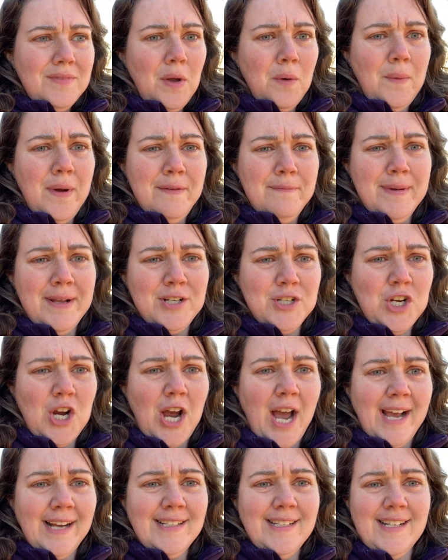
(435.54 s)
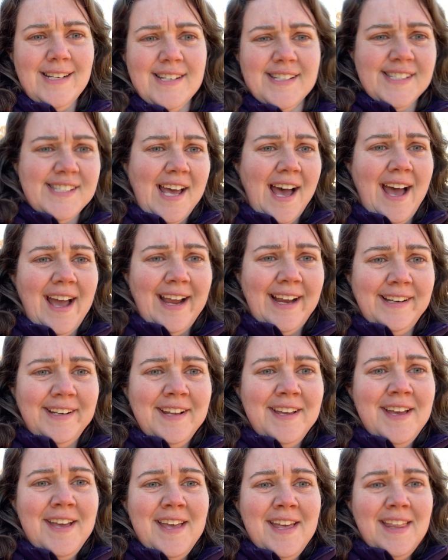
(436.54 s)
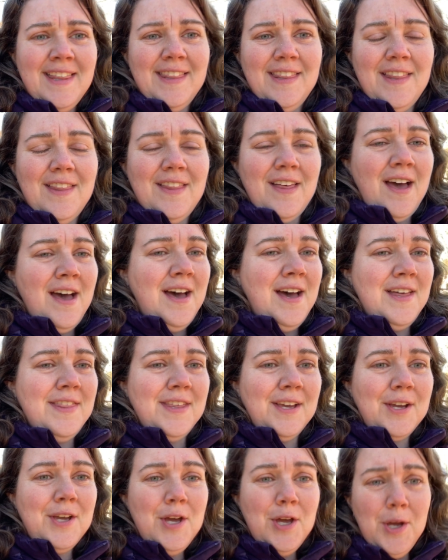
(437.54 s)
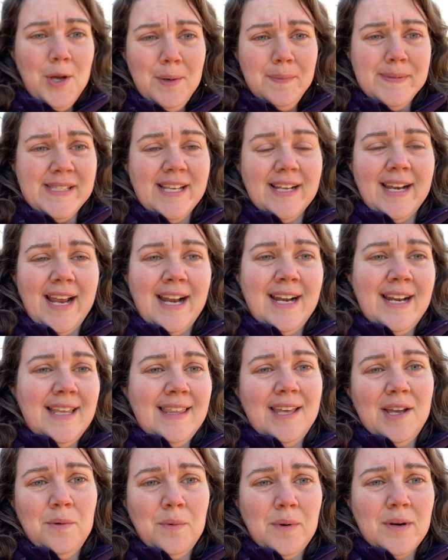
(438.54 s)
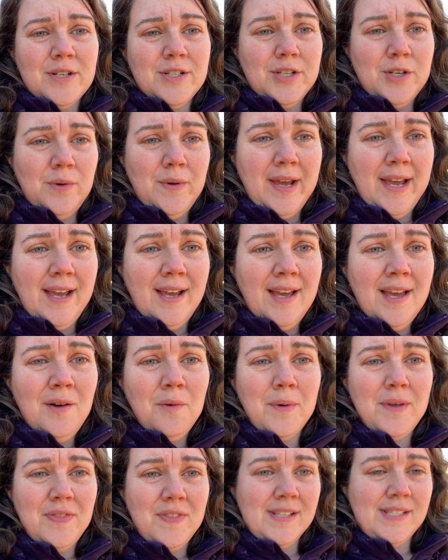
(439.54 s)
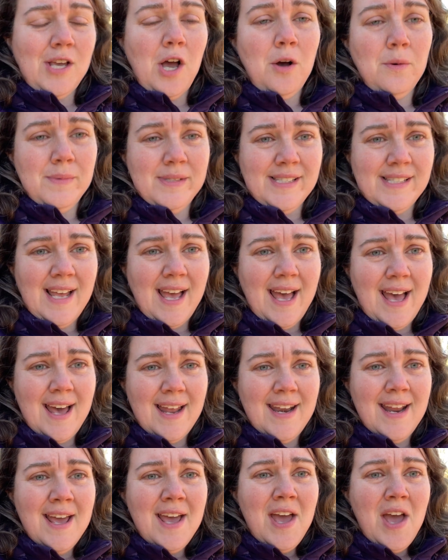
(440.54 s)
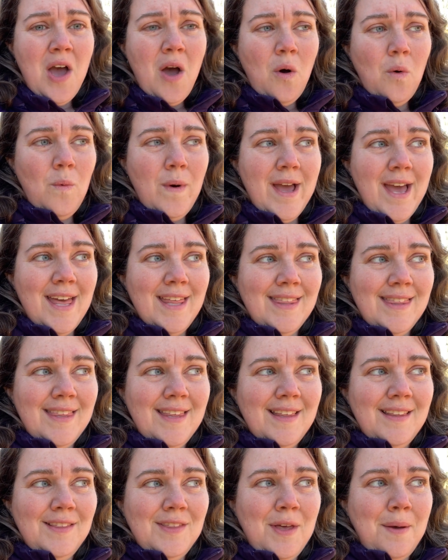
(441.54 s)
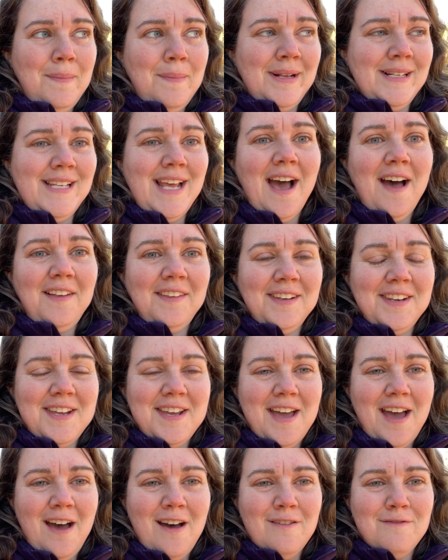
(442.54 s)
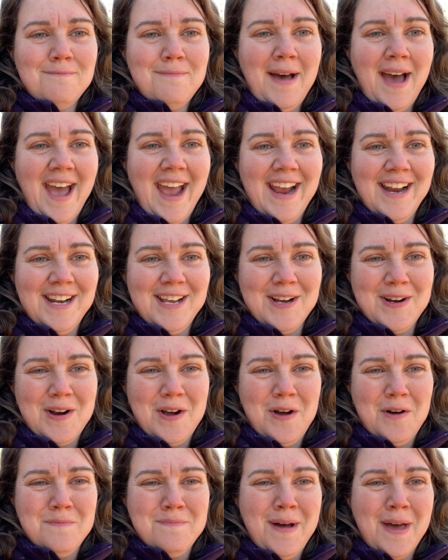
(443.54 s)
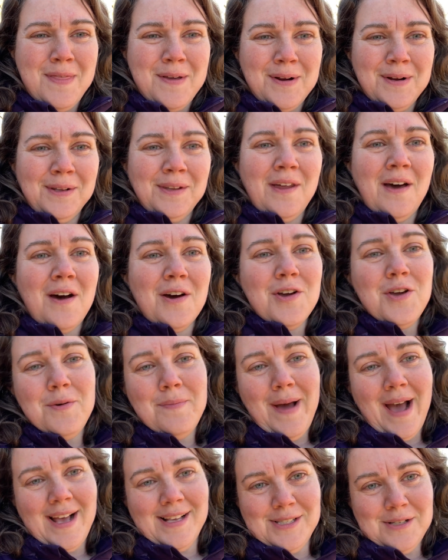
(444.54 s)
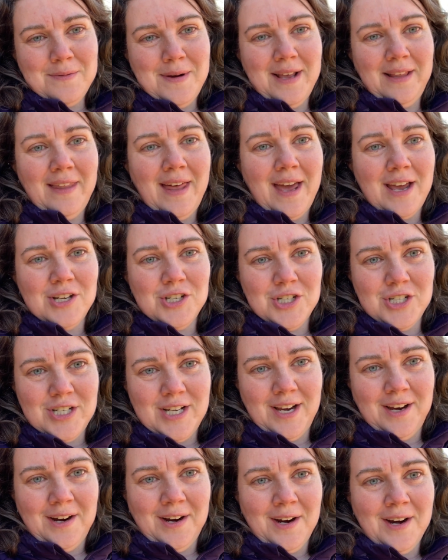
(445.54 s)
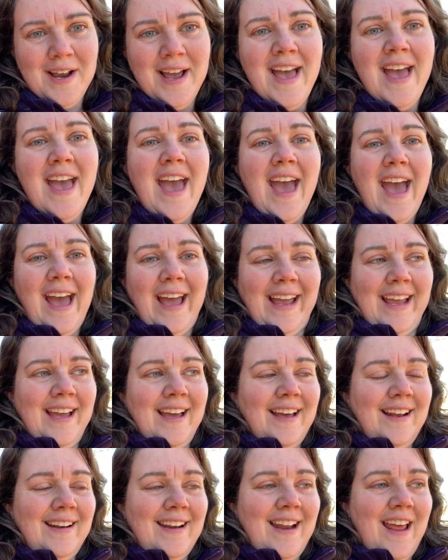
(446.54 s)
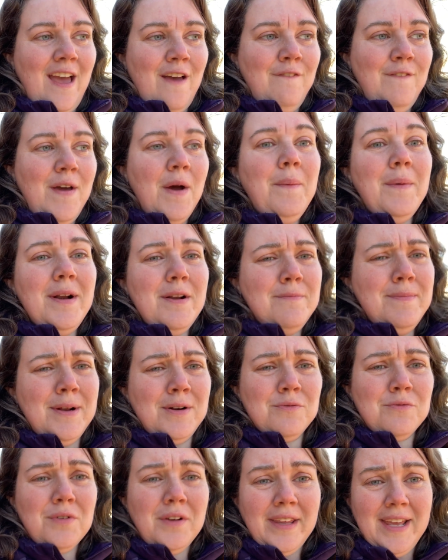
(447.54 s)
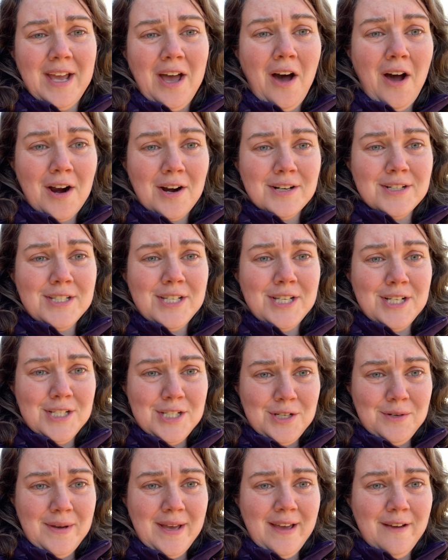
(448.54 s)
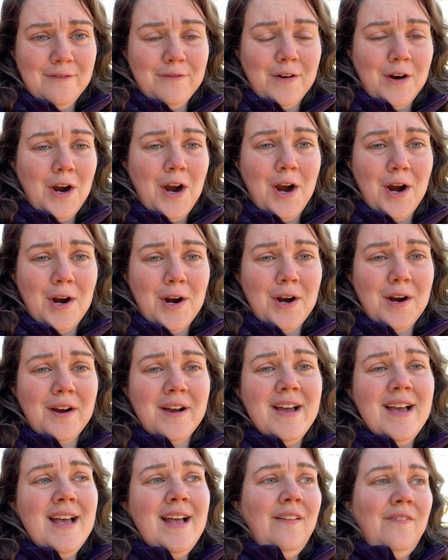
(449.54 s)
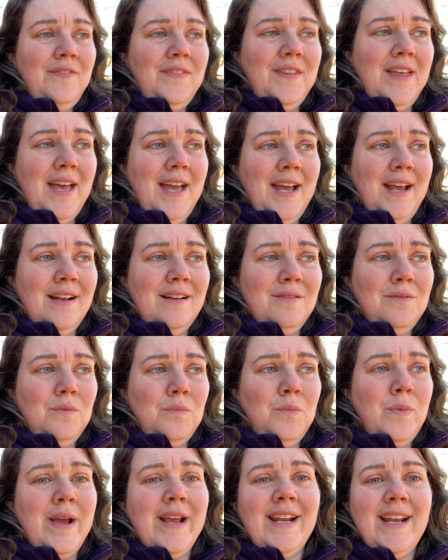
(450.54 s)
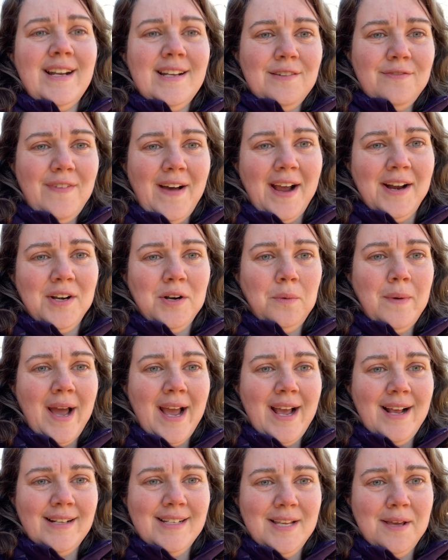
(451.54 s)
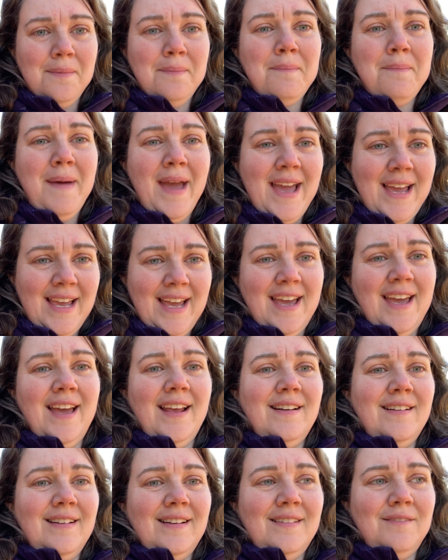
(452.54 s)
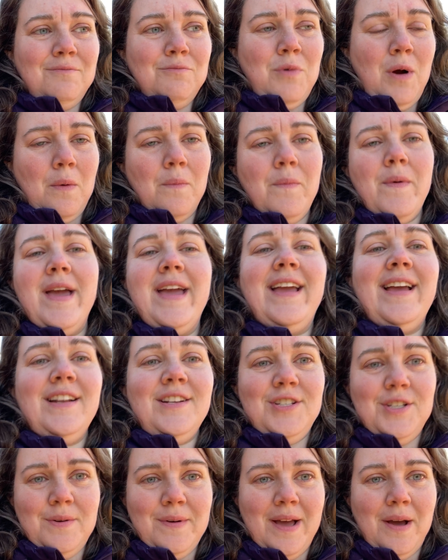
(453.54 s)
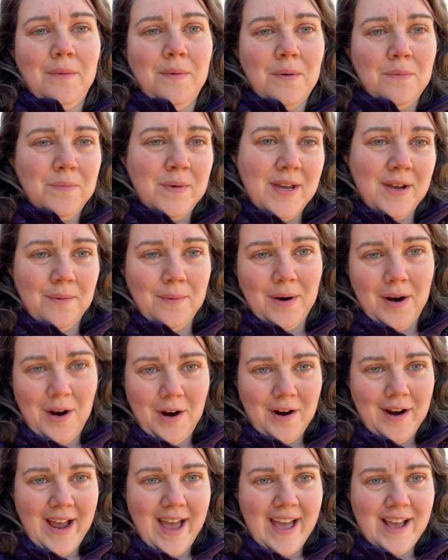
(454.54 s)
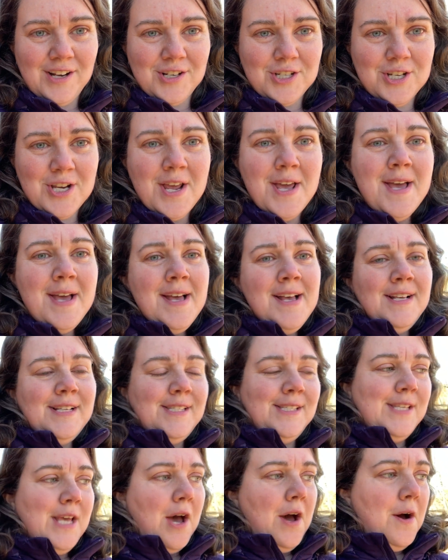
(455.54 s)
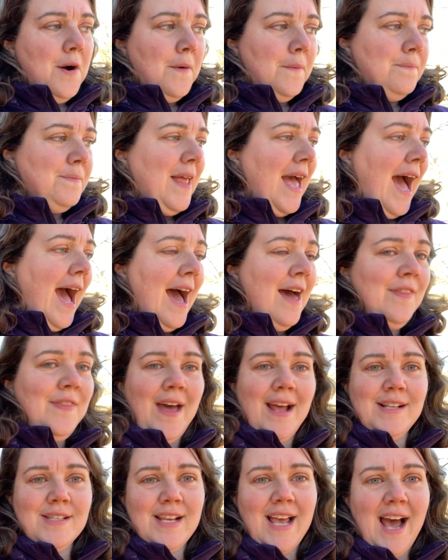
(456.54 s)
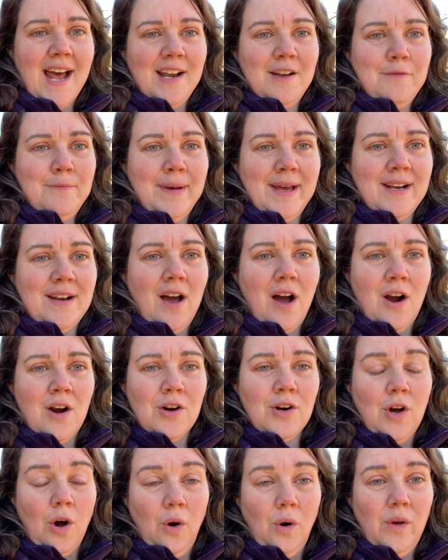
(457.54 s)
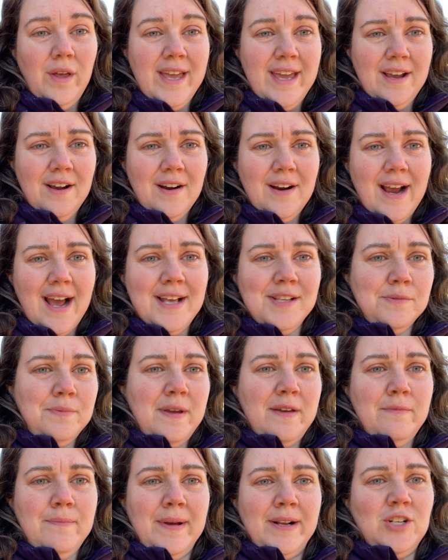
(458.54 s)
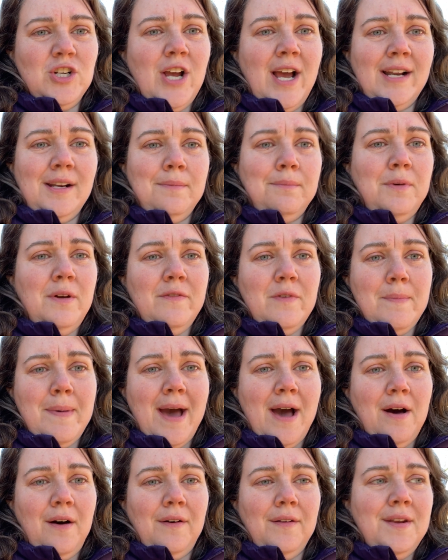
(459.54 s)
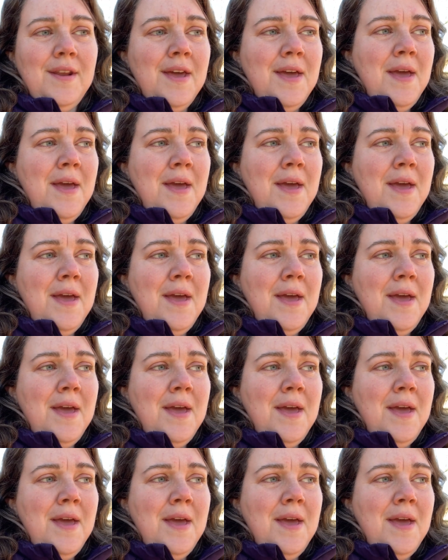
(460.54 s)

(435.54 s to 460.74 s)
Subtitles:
we've been trying to design the coops and anything we're doing with this homestead with the mentality of my 80-year-old mother-in-law who passed away last year. And if it would have been really hard to do it for her, then we need to find a way to make it where we could do it when we were her age. So that's kind of been our goal here as we've been trying to move about